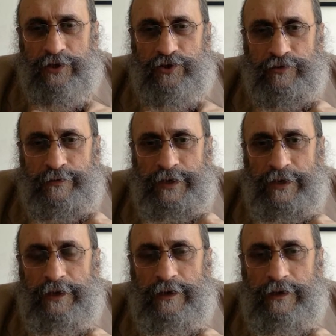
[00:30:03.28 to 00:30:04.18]
needs to
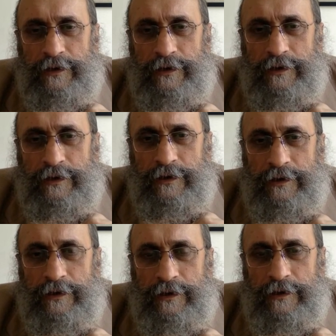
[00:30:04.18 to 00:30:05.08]
be
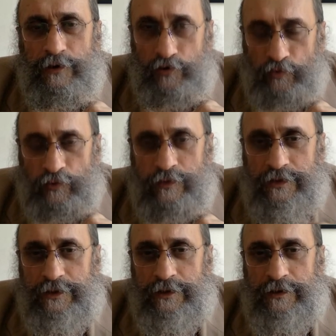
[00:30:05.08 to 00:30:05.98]

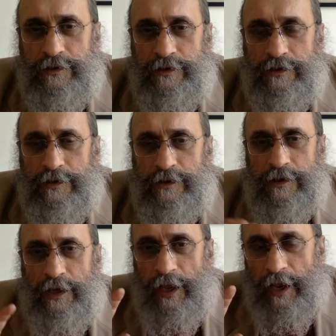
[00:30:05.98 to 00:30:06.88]
controls
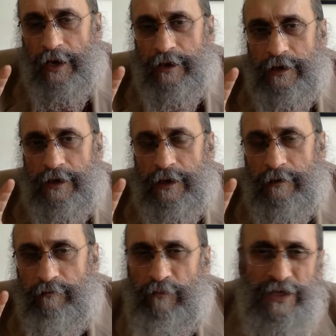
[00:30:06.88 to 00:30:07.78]
and
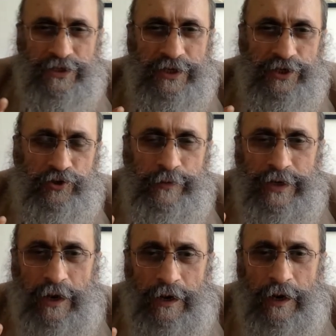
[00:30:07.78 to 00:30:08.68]
much needs to
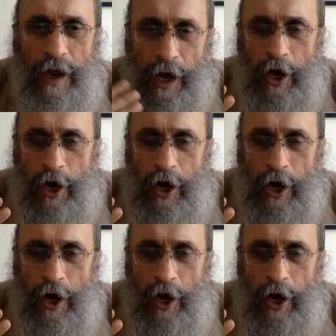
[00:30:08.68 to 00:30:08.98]
be done.